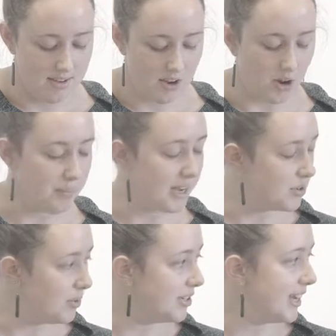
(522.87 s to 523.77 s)
going back
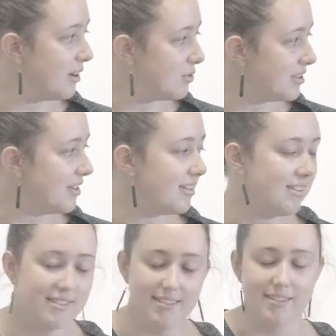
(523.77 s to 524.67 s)
to what Dale said
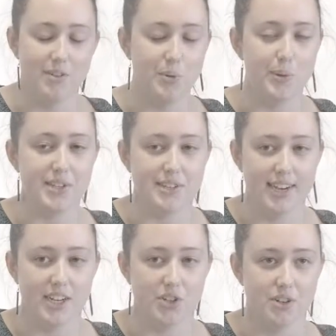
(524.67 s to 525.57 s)
in her
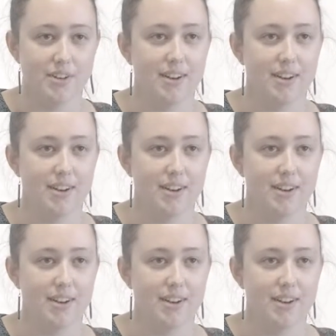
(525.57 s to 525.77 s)
presentation,